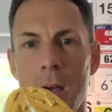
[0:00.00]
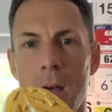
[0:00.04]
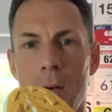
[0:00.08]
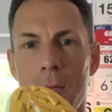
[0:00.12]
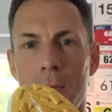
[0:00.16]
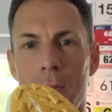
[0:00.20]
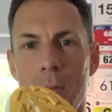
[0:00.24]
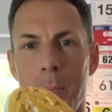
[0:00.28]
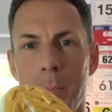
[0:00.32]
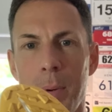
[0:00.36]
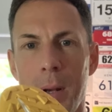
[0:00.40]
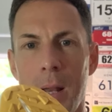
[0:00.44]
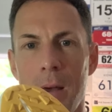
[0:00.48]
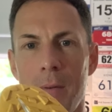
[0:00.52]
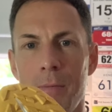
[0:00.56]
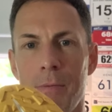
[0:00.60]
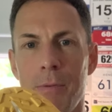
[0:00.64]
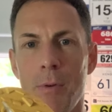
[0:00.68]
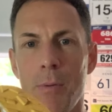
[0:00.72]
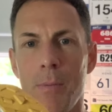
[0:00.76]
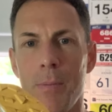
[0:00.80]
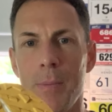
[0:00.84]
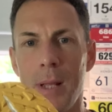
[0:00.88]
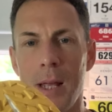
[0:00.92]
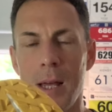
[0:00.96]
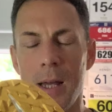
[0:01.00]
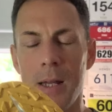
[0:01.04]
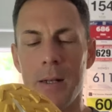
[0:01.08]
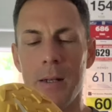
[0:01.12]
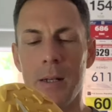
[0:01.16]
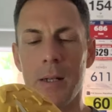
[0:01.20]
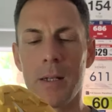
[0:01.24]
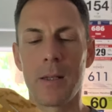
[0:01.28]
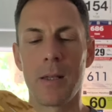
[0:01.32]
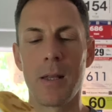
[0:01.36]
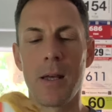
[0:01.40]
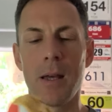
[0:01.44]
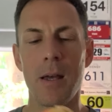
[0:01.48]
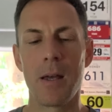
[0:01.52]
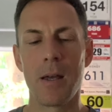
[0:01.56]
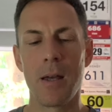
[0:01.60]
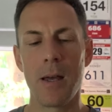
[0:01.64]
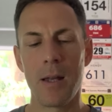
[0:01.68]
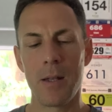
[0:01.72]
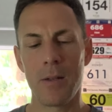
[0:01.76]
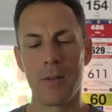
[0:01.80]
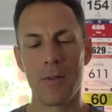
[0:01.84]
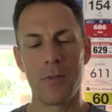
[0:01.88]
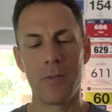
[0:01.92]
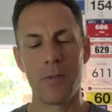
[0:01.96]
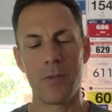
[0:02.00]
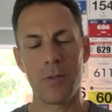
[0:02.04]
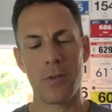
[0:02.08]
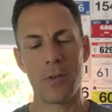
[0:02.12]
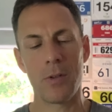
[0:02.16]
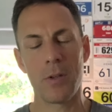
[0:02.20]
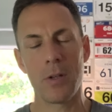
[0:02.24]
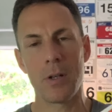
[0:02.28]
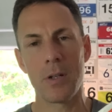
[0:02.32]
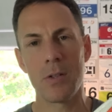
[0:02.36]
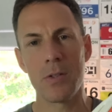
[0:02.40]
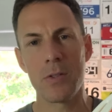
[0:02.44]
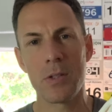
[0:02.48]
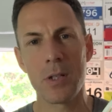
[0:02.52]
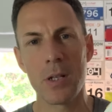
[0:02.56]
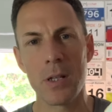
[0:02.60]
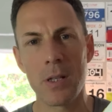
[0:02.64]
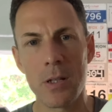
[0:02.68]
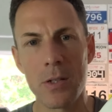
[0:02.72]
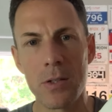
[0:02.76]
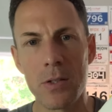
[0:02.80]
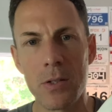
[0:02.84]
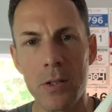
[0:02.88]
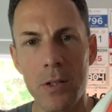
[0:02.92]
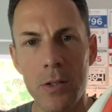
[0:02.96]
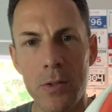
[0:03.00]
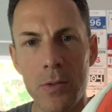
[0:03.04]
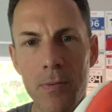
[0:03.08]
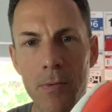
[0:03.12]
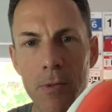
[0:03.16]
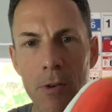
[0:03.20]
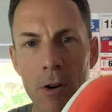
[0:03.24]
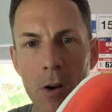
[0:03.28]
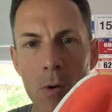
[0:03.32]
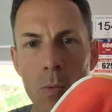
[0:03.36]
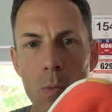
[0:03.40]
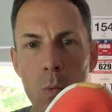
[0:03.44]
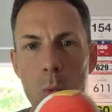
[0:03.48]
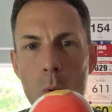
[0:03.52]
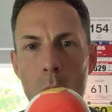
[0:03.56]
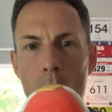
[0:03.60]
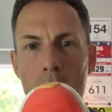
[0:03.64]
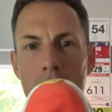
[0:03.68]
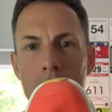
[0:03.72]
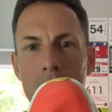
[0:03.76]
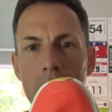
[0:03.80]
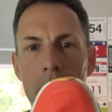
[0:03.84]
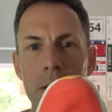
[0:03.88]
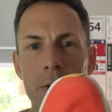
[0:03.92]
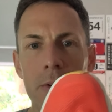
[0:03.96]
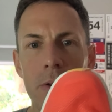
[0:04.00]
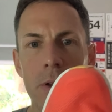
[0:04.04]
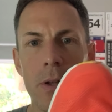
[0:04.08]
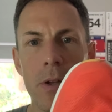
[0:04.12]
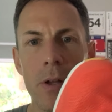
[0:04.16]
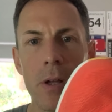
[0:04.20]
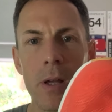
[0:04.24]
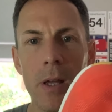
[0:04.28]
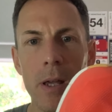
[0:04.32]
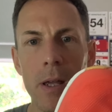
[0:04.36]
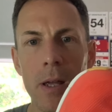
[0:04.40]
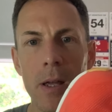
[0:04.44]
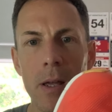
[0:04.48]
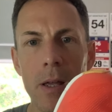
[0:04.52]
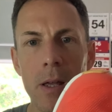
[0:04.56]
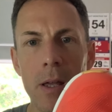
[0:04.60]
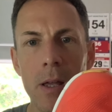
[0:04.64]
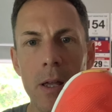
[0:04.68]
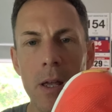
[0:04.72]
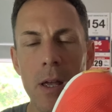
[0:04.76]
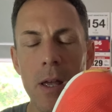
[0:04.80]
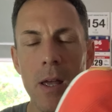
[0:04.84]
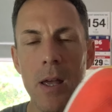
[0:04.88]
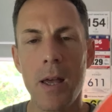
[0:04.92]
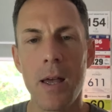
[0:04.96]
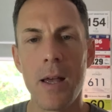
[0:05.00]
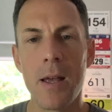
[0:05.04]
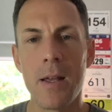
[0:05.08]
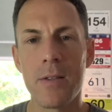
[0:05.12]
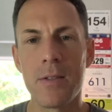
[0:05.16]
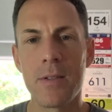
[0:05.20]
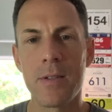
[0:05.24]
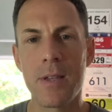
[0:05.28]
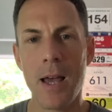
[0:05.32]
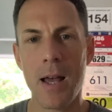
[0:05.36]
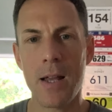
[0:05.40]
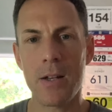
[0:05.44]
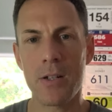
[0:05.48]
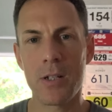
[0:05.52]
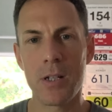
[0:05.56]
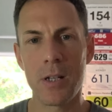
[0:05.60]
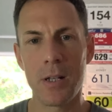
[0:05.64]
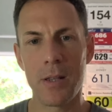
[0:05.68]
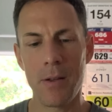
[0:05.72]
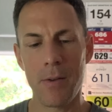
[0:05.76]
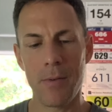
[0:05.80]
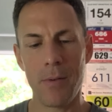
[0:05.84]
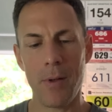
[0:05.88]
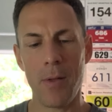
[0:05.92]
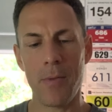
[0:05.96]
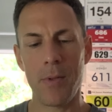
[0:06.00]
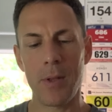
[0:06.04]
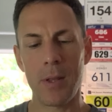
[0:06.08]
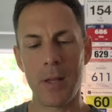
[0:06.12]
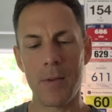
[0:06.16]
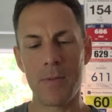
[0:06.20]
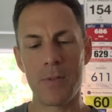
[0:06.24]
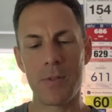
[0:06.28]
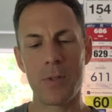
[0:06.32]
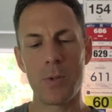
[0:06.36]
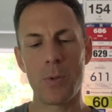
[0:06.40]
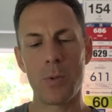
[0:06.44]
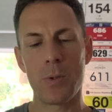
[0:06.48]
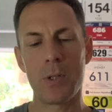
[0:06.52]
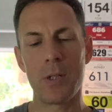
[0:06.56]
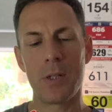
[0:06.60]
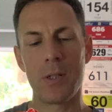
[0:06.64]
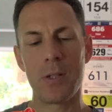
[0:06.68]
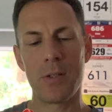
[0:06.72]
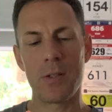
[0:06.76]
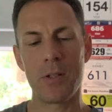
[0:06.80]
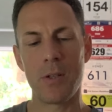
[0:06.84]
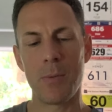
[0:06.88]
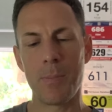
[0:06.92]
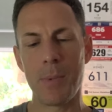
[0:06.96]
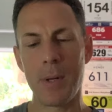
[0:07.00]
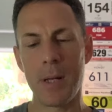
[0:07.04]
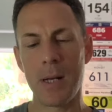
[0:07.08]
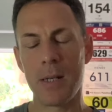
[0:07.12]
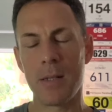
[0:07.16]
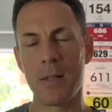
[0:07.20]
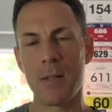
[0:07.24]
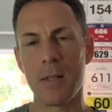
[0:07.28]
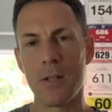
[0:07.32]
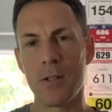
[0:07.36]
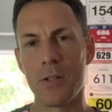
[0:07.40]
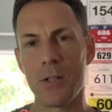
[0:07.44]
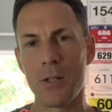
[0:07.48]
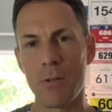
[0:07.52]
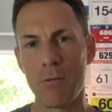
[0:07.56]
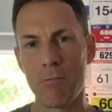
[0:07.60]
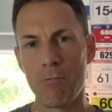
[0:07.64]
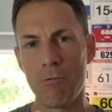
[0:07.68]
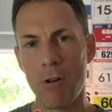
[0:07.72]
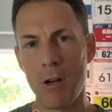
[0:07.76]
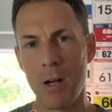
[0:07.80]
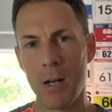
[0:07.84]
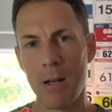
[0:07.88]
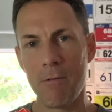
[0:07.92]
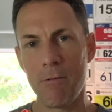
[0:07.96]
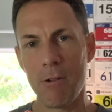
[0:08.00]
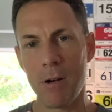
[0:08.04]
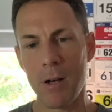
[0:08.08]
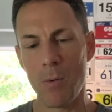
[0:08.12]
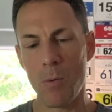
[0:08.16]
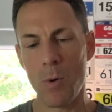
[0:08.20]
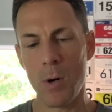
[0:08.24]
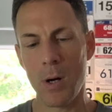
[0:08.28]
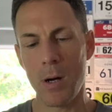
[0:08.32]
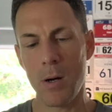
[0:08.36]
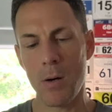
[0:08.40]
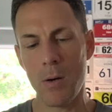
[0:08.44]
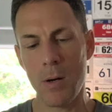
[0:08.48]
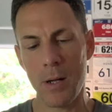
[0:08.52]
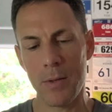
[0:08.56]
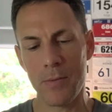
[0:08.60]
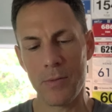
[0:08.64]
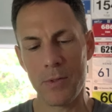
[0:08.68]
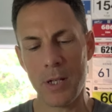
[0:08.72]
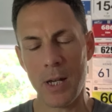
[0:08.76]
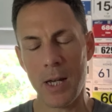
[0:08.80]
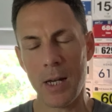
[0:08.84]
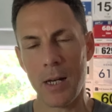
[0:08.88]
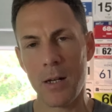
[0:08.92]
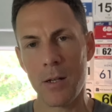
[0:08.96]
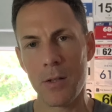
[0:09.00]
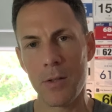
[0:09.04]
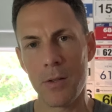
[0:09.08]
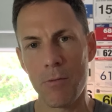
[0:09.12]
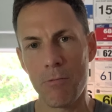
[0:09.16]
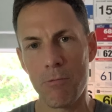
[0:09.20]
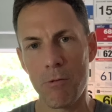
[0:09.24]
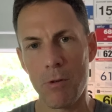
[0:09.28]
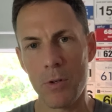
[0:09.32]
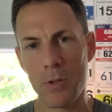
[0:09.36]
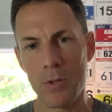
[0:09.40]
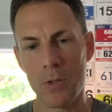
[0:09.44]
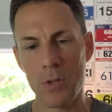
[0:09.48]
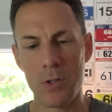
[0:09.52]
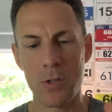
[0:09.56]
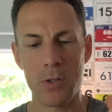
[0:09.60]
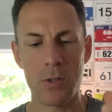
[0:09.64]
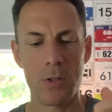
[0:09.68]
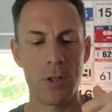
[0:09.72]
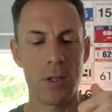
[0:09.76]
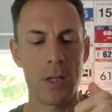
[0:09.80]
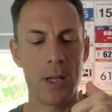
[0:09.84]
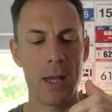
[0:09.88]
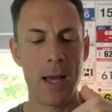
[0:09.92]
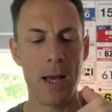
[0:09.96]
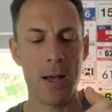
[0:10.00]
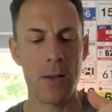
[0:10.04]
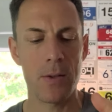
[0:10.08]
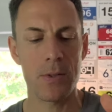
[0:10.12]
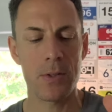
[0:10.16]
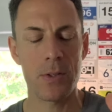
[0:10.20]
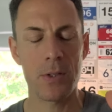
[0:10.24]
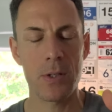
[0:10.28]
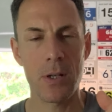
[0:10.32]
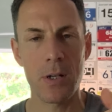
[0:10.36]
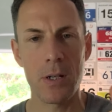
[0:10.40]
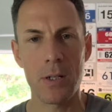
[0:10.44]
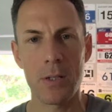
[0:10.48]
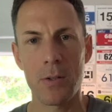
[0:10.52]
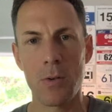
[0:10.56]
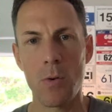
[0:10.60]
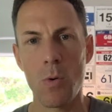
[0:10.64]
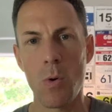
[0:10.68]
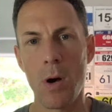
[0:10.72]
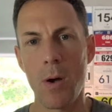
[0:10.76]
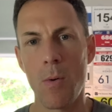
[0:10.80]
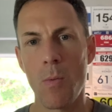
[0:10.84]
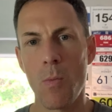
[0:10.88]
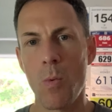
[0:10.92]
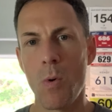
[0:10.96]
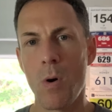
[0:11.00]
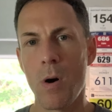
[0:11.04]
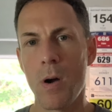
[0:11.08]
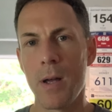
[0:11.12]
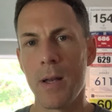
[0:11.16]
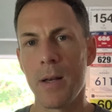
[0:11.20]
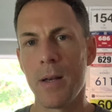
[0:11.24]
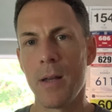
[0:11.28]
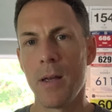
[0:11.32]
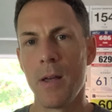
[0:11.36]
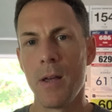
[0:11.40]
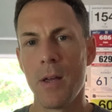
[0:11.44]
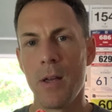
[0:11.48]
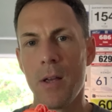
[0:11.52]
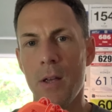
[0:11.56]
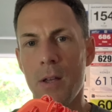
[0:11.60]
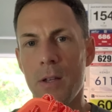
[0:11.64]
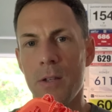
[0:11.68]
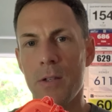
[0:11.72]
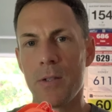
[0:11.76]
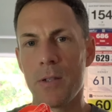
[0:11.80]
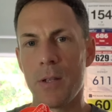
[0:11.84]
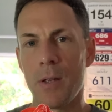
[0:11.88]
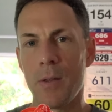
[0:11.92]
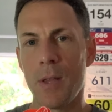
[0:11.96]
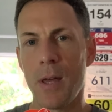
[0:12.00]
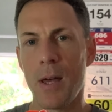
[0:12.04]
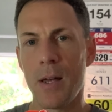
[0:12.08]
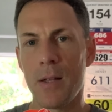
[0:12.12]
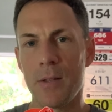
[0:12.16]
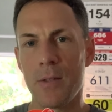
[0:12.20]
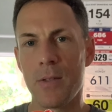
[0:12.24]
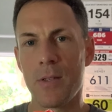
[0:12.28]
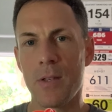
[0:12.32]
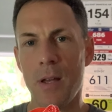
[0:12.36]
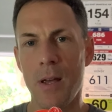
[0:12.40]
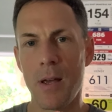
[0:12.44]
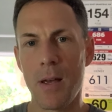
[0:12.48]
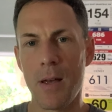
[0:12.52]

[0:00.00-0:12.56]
the platform landing there, and you can see this is very wide here. It's actually, I think they've sorted the stability issue really, really well and taken the rods to the outside quite wide. So that